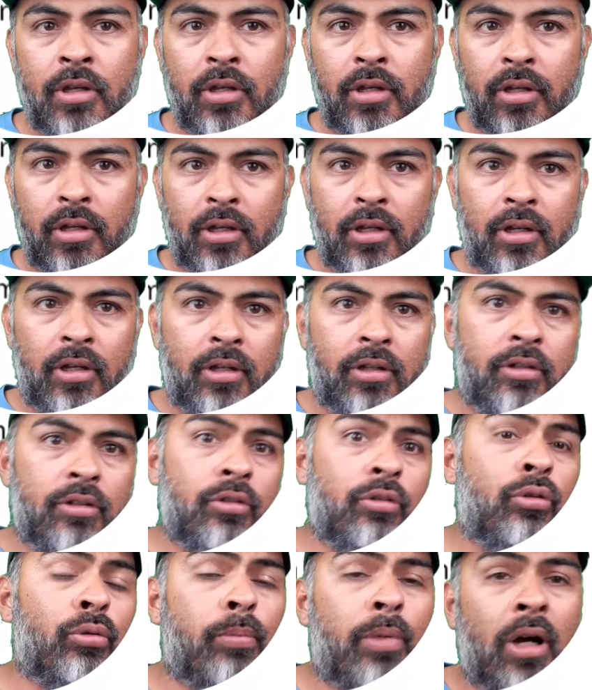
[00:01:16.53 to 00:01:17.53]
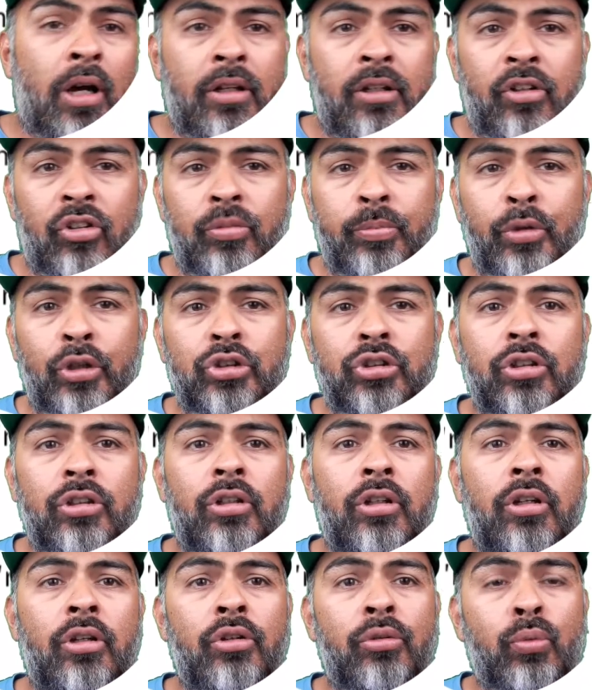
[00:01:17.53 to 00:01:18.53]
and your body expression
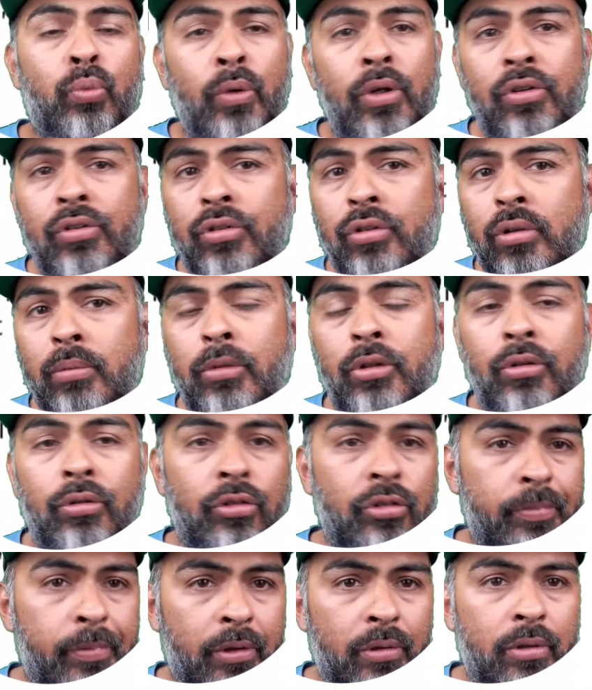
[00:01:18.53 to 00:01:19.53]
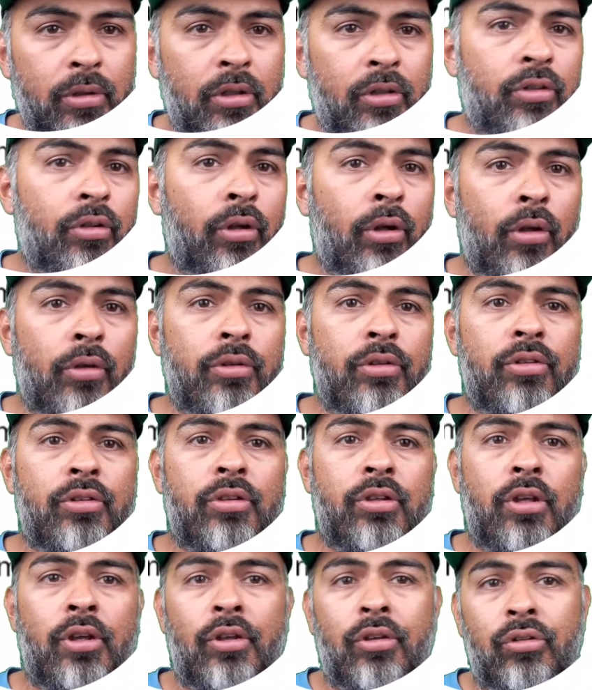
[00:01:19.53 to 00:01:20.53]
and your wisdom and your experience, all these
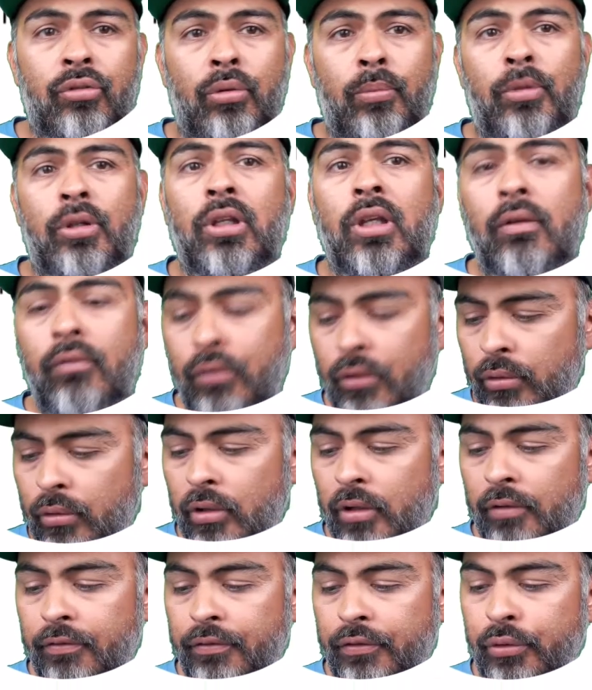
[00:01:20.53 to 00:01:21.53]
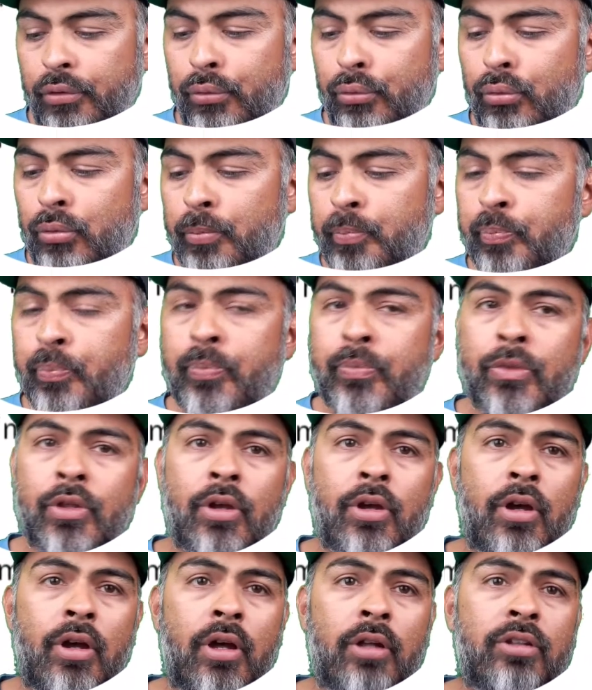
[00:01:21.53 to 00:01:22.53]
things. So I'm going to give you a few
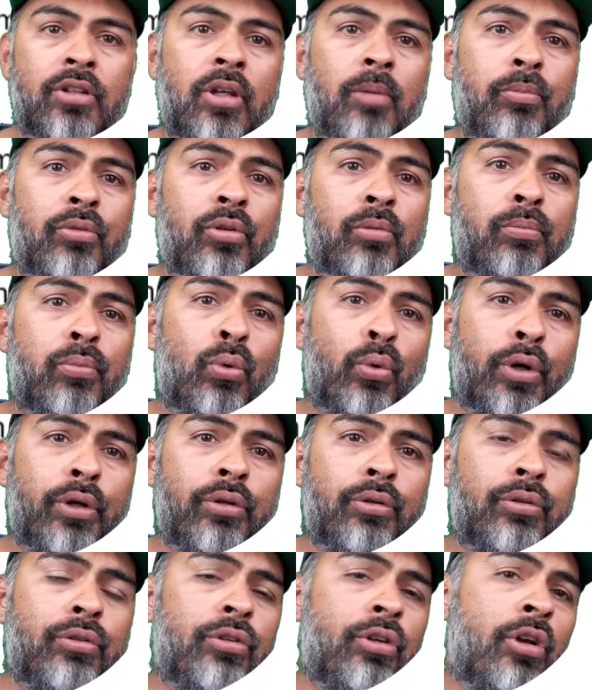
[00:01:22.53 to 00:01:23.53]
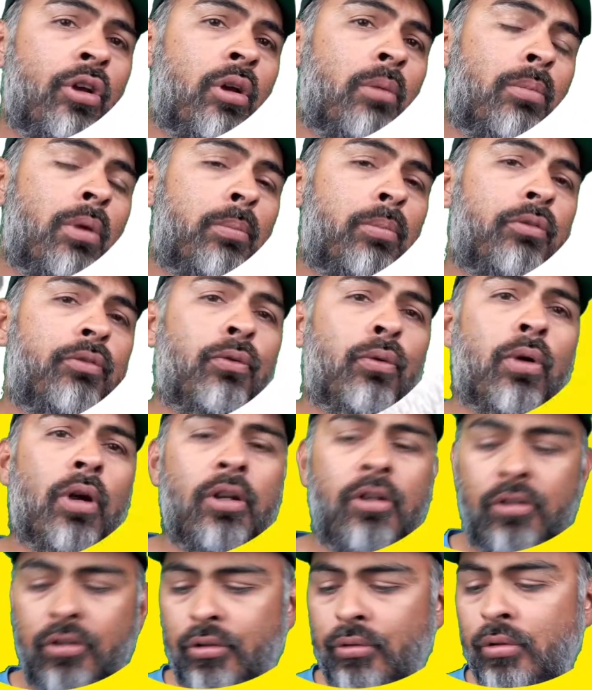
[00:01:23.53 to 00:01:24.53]
tips and pointers. But before I
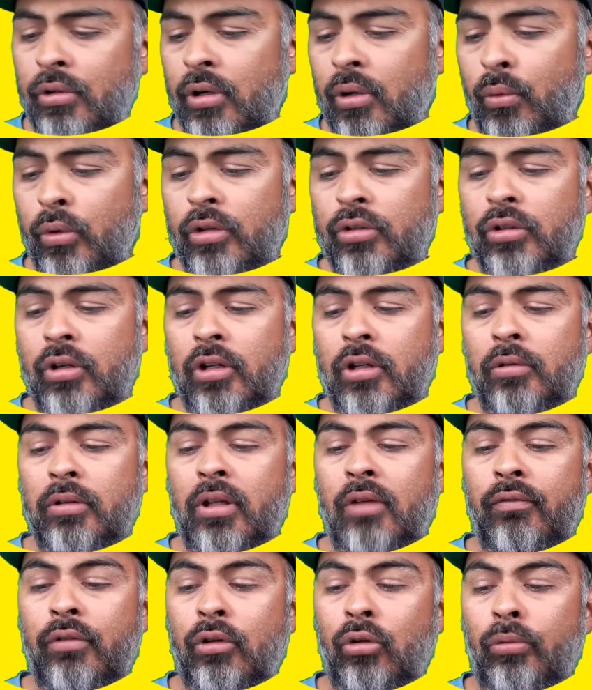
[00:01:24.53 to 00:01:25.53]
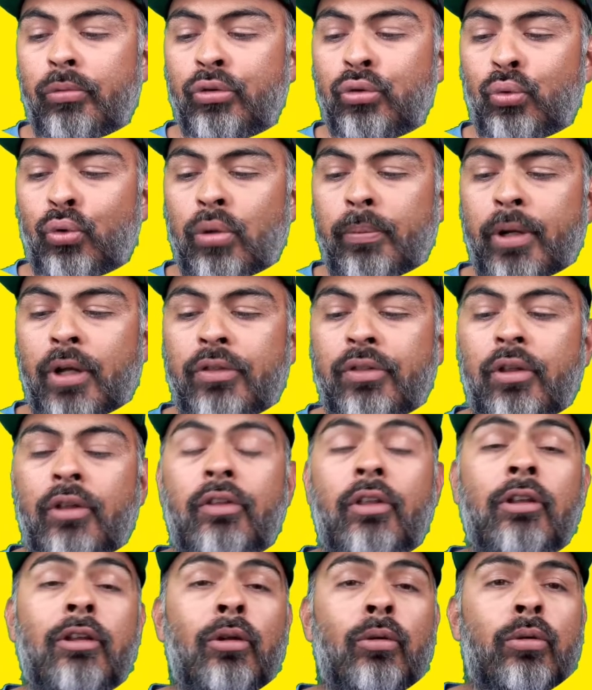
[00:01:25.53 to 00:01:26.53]
do, I'll give you a little story about
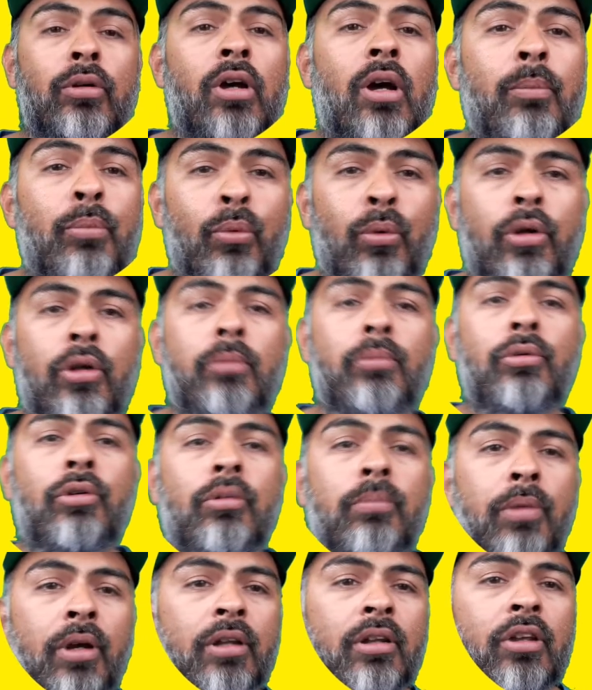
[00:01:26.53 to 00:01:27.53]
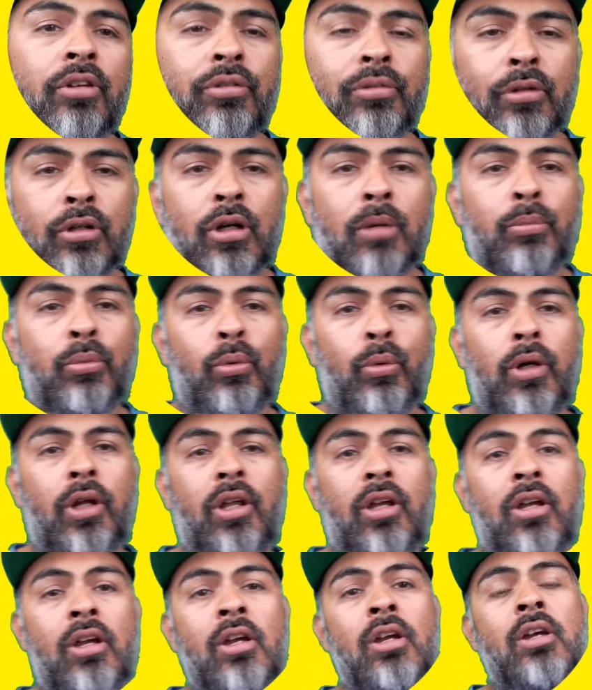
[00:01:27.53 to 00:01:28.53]
the Little Capoeira book by Nestor Capoeira.